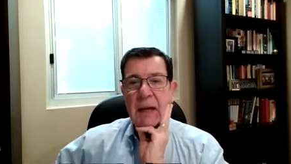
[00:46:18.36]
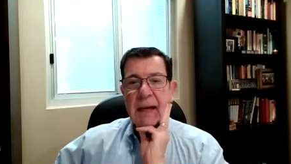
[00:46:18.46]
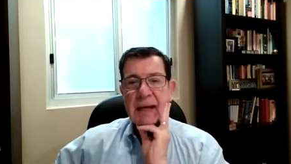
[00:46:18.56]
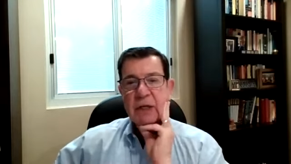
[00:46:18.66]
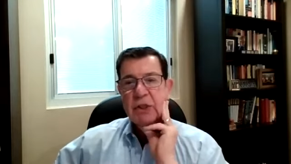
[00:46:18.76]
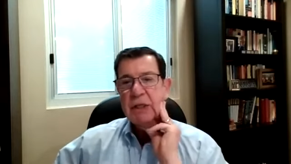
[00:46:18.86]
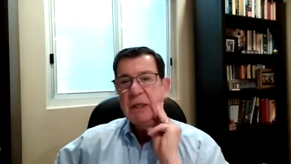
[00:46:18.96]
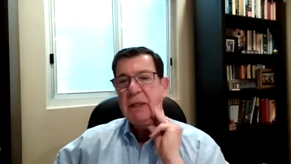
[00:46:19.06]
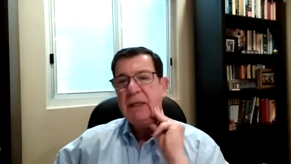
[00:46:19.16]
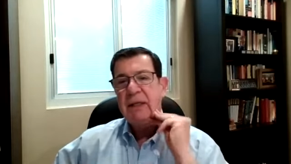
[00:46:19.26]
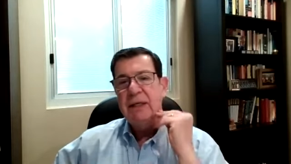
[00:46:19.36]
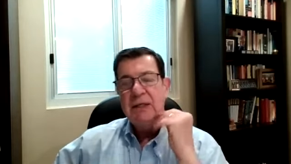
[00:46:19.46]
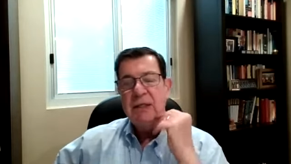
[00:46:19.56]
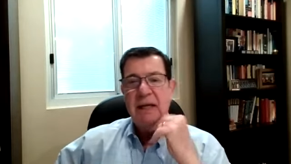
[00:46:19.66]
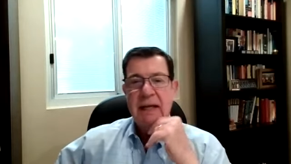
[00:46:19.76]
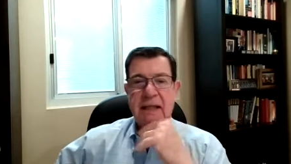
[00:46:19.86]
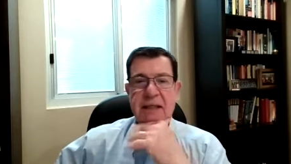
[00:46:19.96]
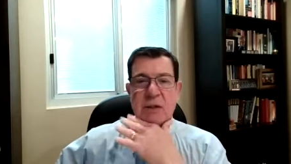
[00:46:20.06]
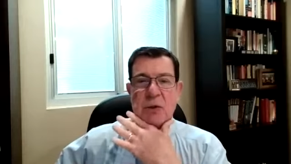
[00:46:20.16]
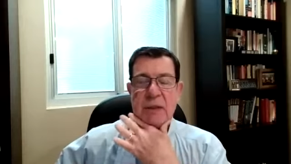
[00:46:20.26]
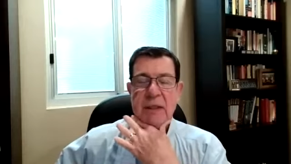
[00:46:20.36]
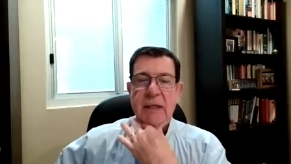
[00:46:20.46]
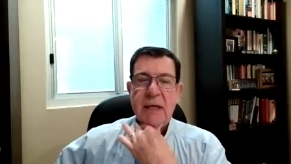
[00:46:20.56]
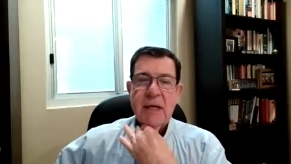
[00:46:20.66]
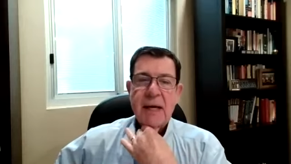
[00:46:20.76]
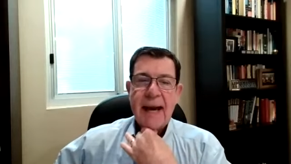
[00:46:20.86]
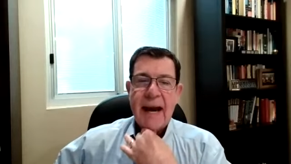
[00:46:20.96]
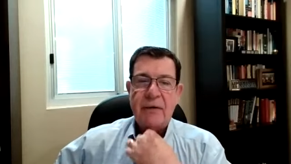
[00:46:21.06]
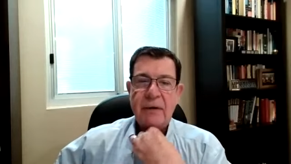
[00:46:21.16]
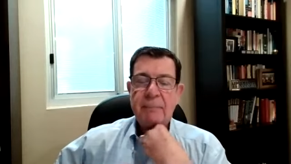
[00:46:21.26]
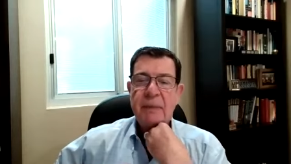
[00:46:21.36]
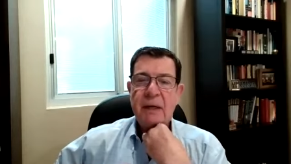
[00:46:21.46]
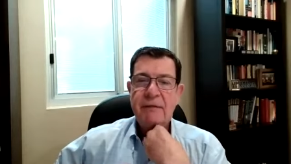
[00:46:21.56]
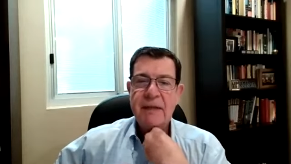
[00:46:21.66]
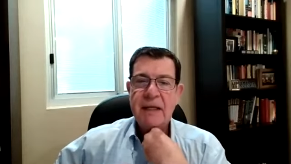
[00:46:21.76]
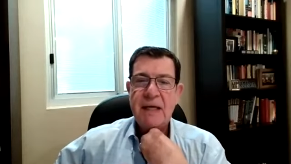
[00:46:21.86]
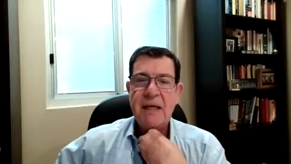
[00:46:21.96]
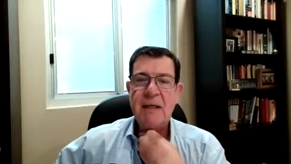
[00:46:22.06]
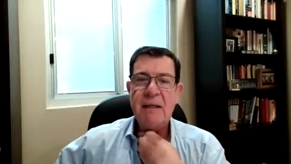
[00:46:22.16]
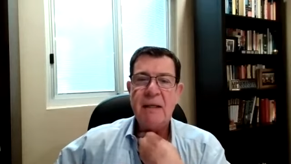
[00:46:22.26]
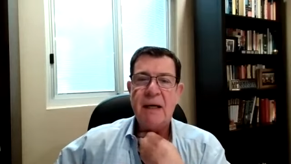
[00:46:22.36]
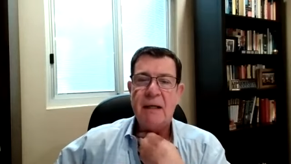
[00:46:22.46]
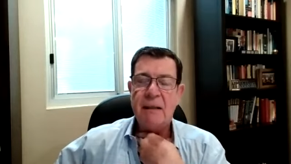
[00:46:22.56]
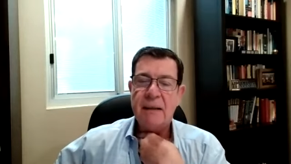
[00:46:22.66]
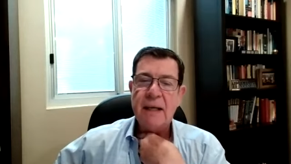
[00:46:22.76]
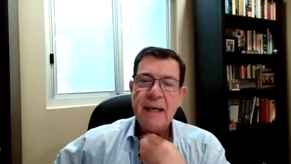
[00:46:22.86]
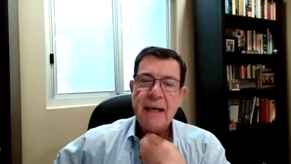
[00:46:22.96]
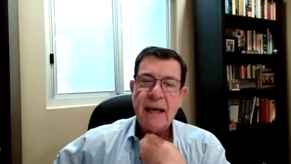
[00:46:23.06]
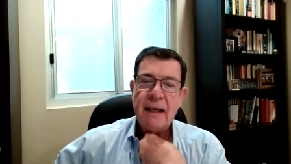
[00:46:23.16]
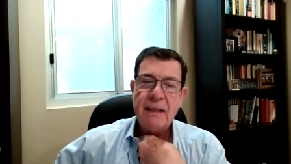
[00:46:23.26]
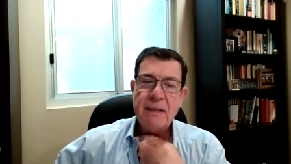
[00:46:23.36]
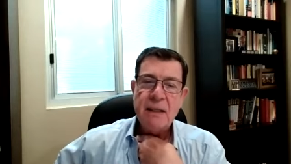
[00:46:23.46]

And she is elected to the harem of the king, and, and,